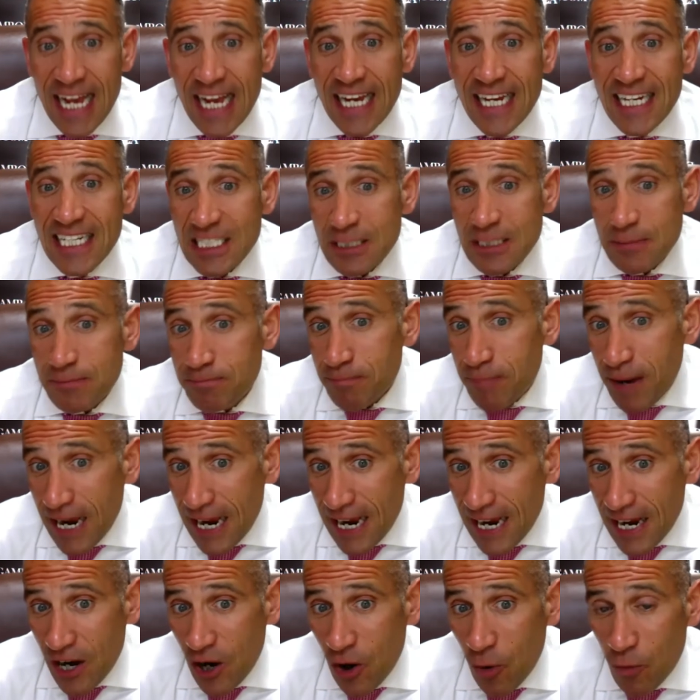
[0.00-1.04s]
His
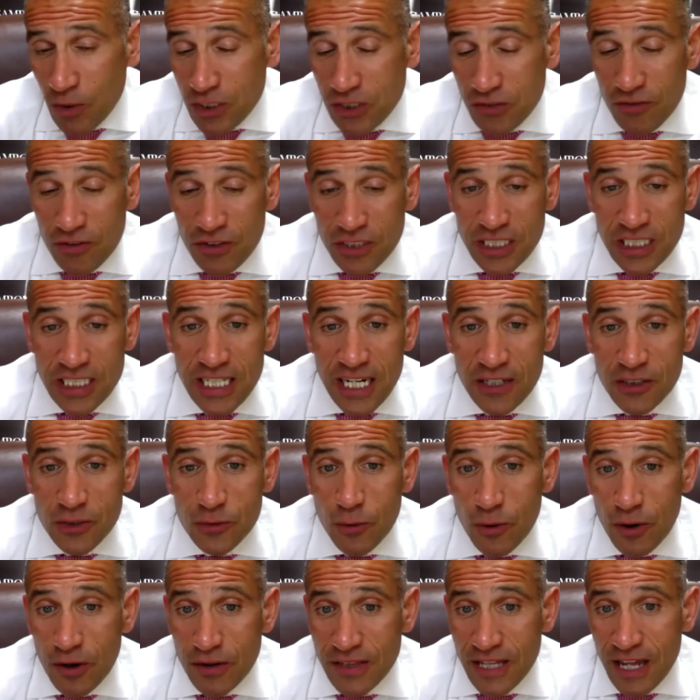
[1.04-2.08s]
bail was originally set at
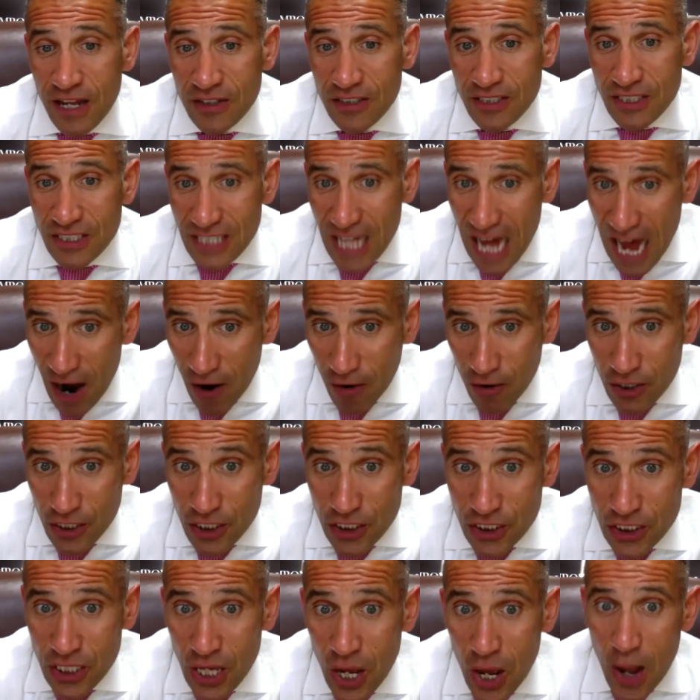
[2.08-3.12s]

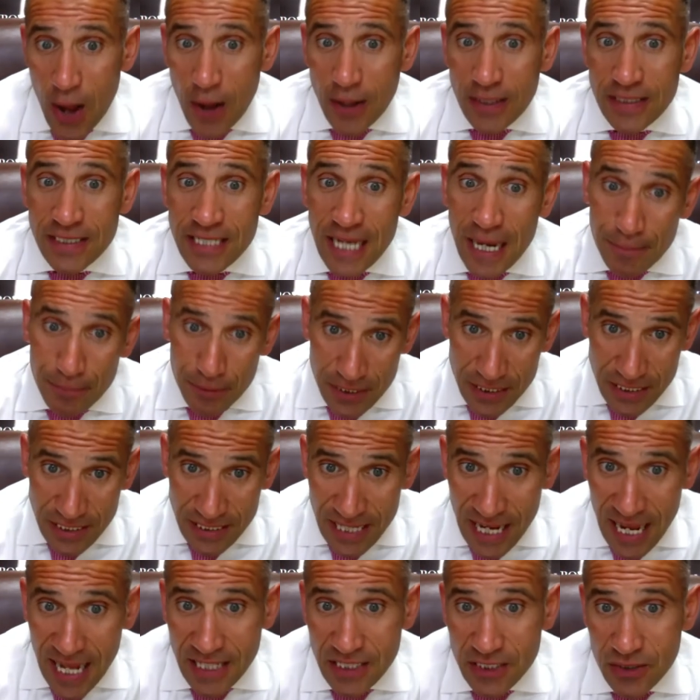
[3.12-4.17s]
$200,000,
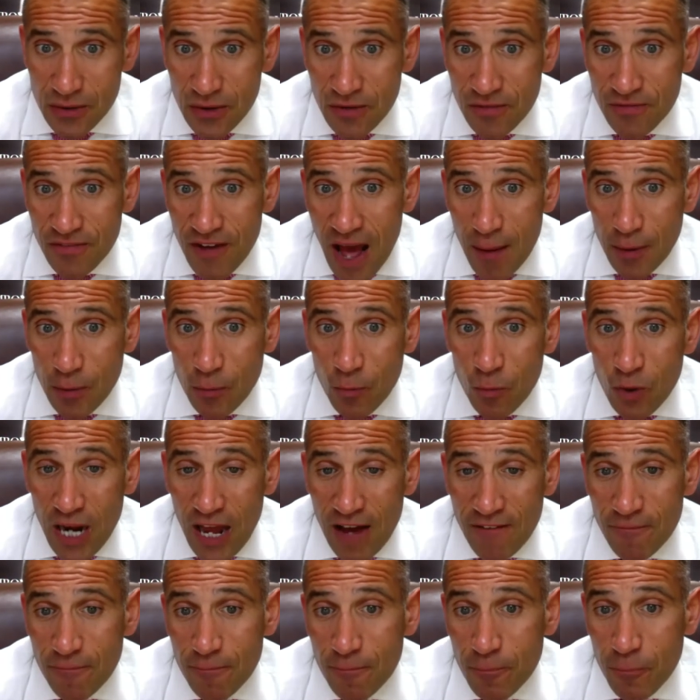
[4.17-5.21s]
10%. So the family would
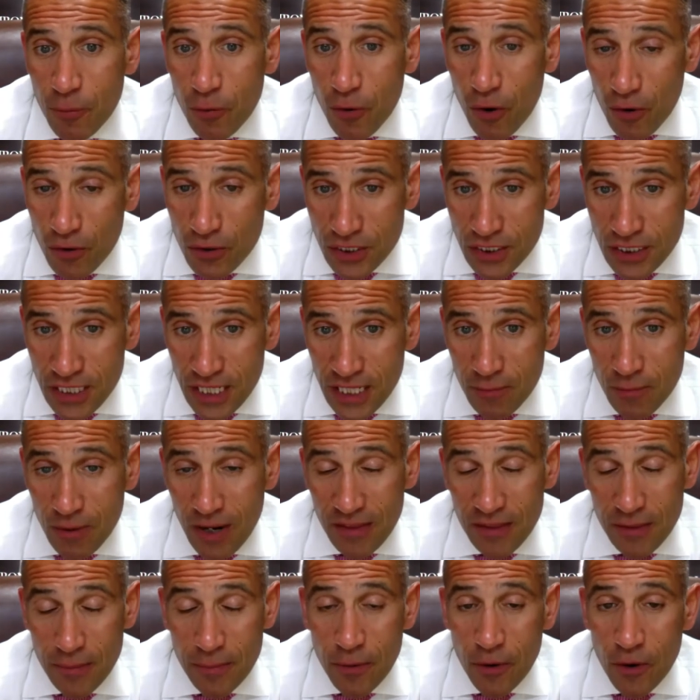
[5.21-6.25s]
have to post
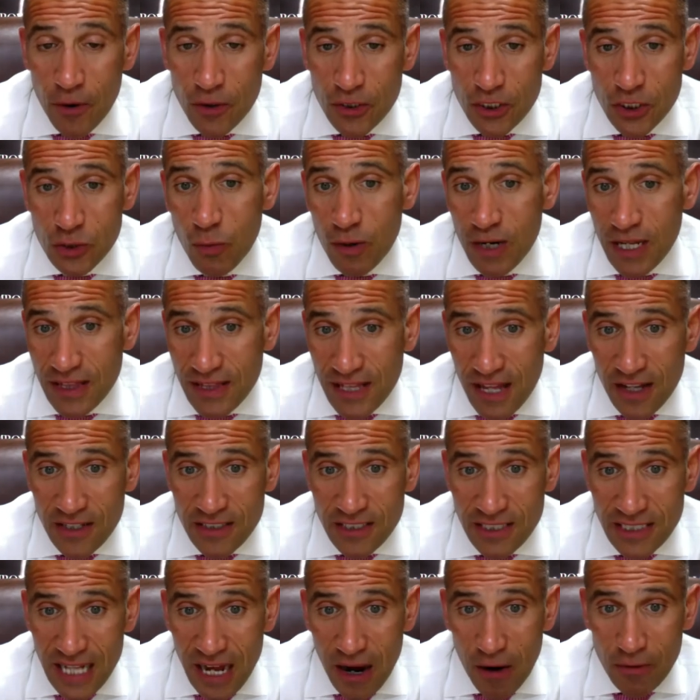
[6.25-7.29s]

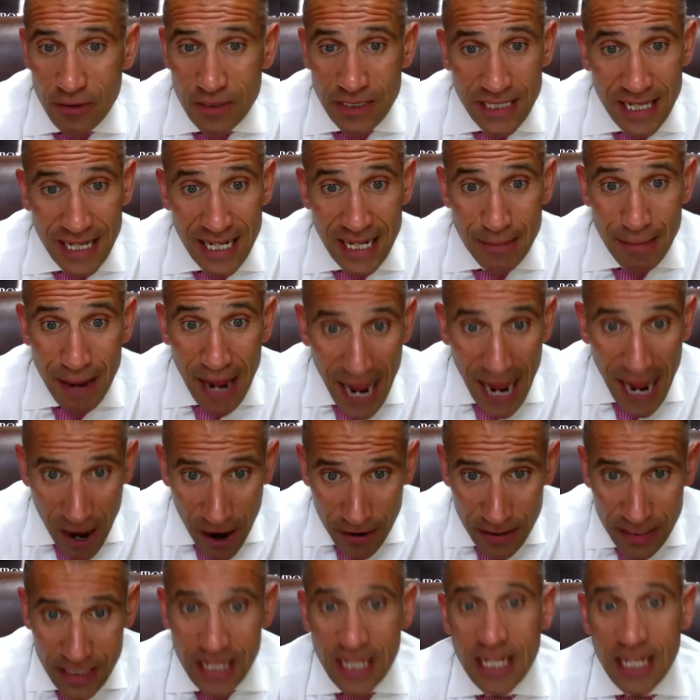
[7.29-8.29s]
$20,000 to get him out.